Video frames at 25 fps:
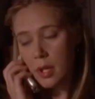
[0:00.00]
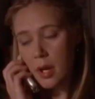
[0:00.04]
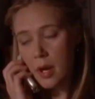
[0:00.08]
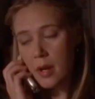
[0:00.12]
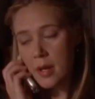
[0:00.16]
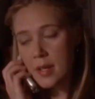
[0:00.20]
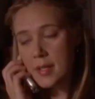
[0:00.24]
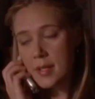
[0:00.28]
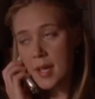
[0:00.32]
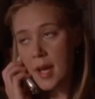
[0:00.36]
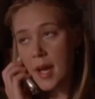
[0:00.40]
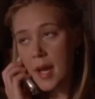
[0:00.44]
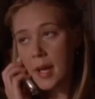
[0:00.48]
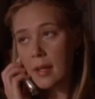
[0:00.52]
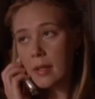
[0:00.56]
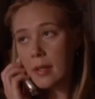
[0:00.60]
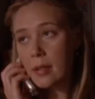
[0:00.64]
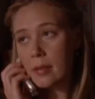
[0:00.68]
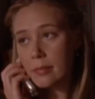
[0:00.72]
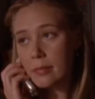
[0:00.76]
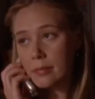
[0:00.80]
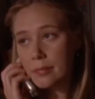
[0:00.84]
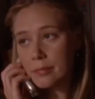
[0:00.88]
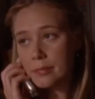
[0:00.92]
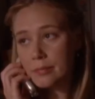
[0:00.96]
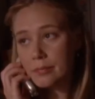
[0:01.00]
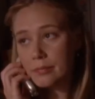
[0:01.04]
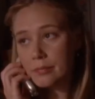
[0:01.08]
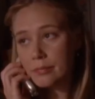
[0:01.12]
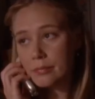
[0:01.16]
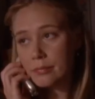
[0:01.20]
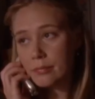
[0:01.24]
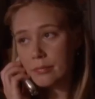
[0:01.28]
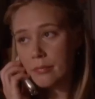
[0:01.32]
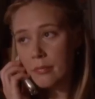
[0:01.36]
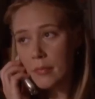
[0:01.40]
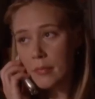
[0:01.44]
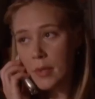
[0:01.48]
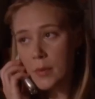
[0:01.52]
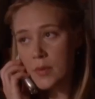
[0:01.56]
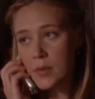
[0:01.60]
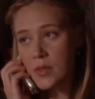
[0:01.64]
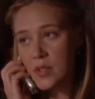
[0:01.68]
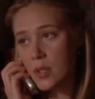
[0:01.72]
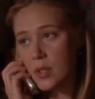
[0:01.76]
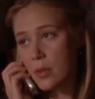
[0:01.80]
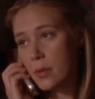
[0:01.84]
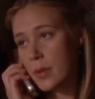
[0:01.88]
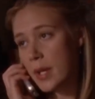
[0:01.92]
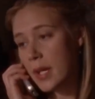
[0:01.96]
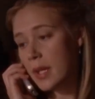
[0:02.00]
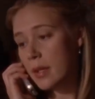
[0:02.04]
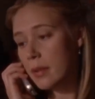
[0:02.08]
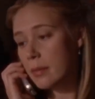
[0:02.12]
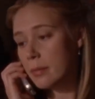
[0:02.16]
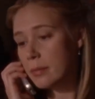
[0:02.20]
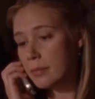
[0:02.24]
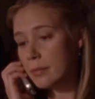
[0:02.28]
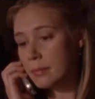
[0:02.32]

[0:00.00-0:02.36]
Heart attack. It was quick.